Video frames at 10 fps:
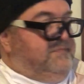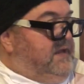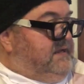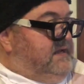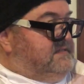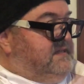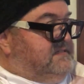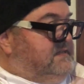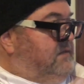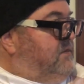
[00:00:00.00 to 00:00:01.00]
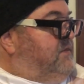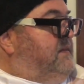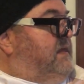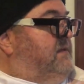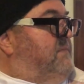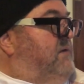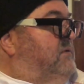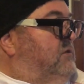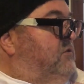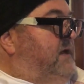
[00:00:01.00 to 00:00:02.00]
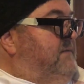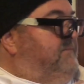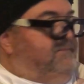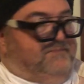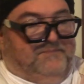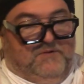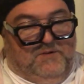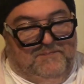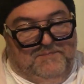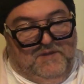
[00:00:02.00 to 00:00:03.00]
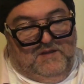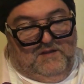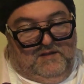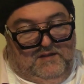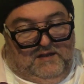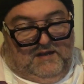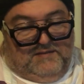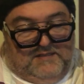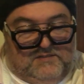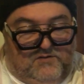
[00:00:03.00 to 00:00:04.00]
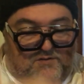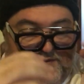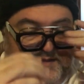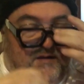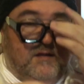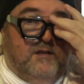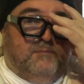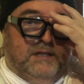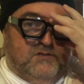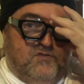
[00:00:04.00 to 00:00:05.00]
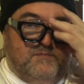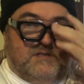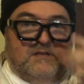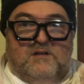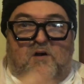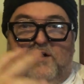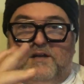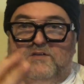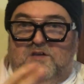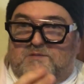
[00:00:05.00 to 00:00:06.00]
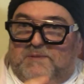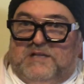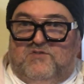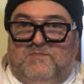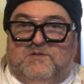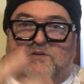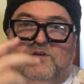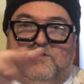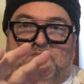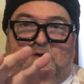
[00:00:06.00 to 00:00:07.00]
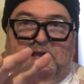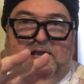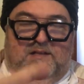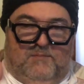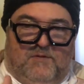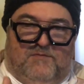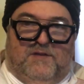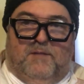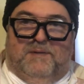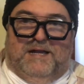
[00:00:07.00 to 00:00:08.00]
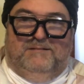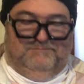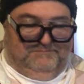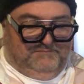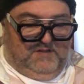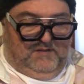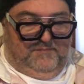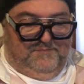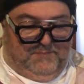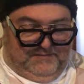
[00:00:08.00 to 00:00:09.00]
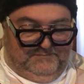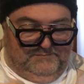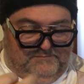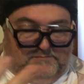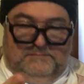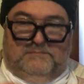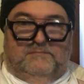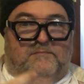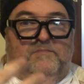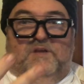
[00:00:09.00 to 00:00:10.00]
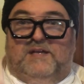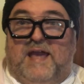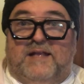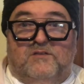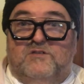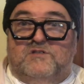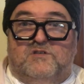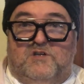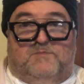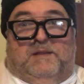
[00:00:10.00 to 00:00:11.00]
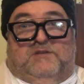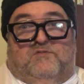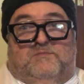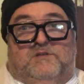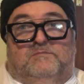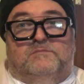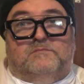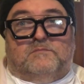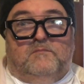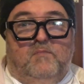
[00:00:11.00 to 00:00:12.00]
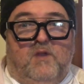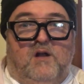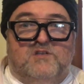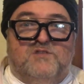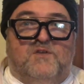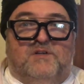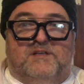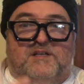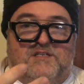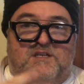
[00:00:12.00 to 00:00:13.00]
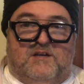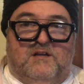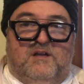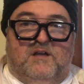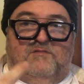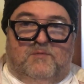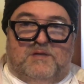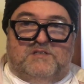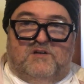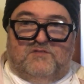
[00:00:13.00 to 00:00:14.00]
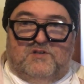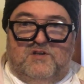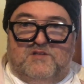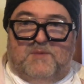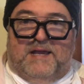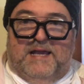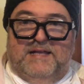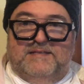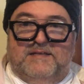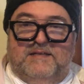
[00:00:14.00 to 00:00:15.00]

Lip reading: okay? So that's another thing that you may want to look at, all right? That's a good thing. Plectrums, I don't use plectrums. I use my hand. I'm a finger picker, but you can use plectrums. I just find it easier for myself to use my hand.